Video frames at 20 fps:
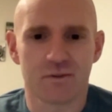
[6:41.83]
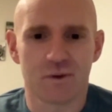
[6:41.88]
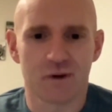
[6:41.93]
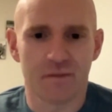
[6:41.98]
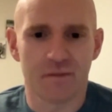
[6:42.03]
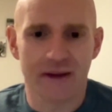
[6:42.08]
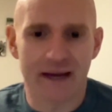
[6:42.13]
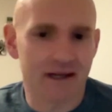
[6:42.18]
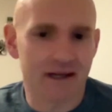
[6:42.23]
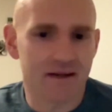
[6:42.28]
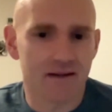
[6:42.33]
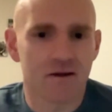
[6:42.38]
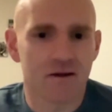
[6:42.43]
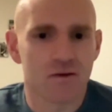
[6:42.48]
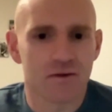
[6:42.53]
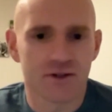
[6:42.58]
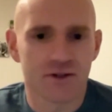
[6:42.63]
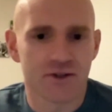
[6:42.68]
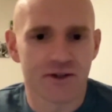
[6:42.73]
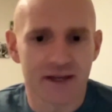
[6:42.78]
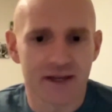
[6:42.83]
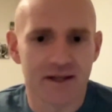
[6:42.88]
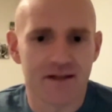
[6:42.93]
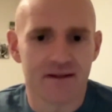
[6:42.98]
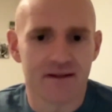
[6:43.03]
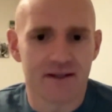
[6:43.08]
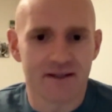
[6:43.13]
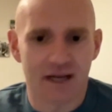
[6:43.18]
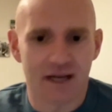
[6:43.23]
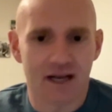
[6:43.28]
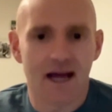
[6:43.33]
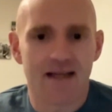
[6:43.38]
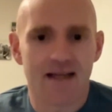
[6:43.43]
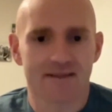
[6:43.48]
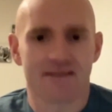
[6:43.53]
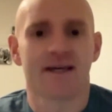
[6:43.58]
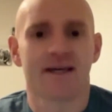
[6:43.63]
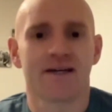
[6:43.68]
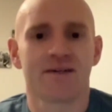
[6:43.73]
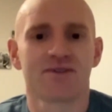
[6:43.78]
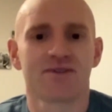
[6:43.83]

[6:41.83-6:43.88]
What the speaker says: we're a medal country in this class now.